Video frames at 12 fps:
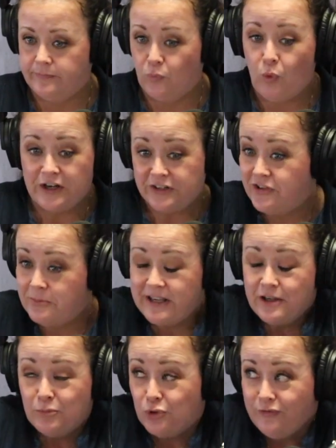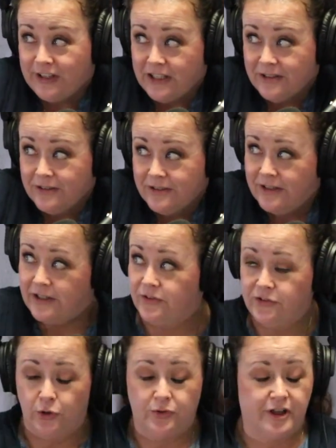wanted to make a movie. And
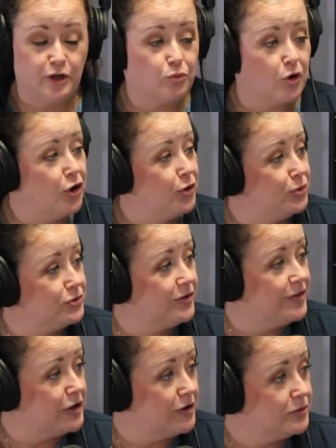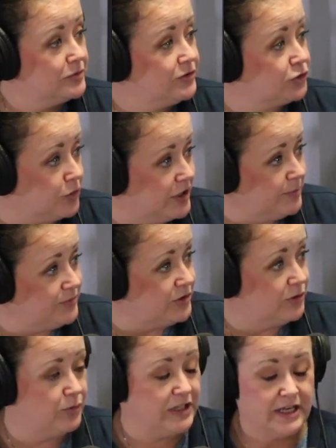so they wrote their own
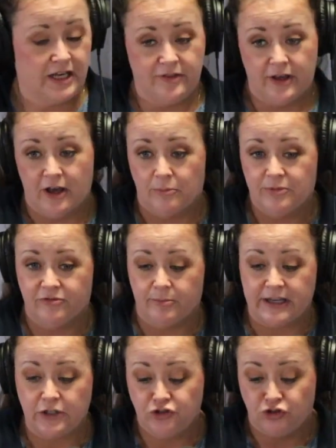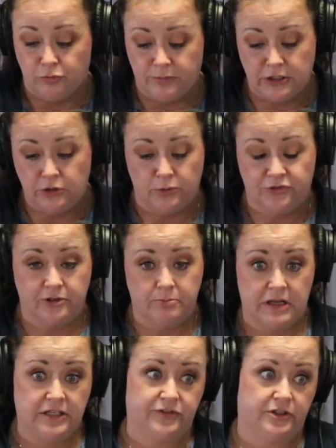script. We had the help of Mike Shootman, who's an
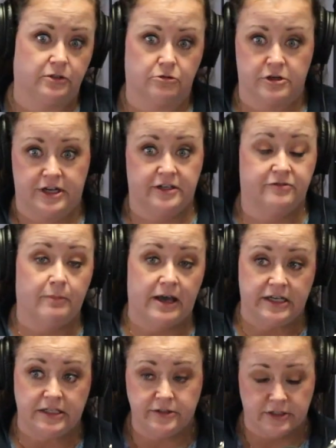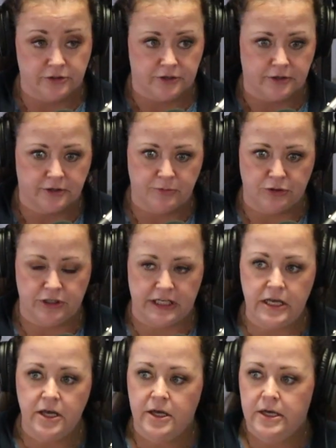amazing creative mind here in our
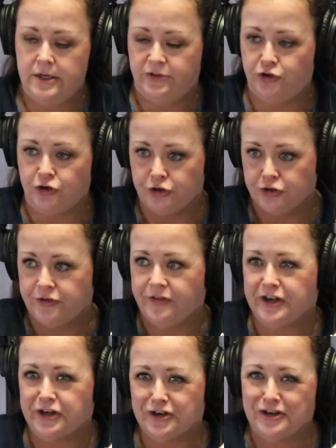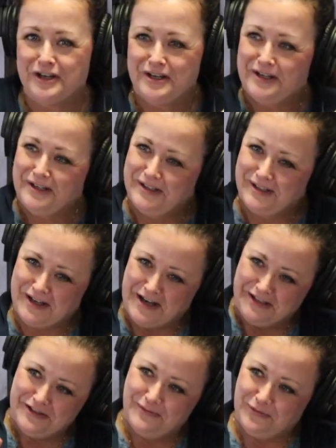community, turned their
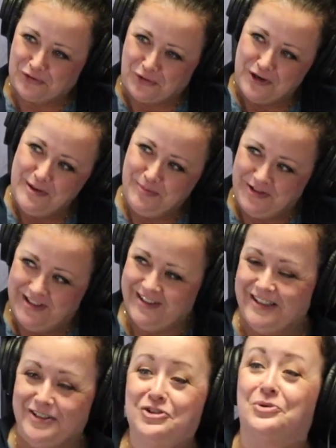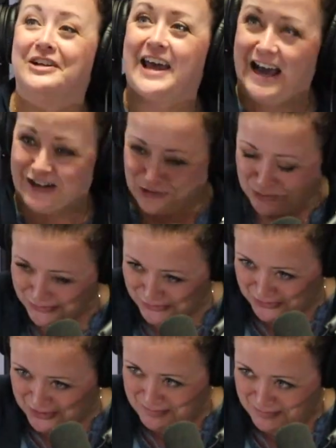kind of script into an actual
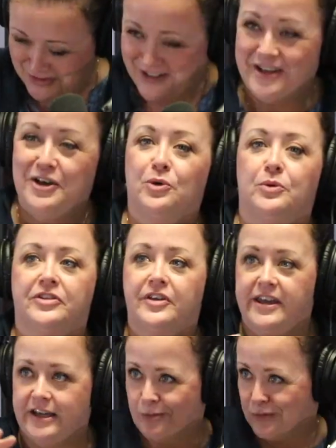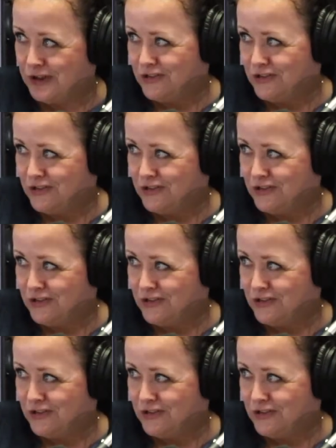script with camera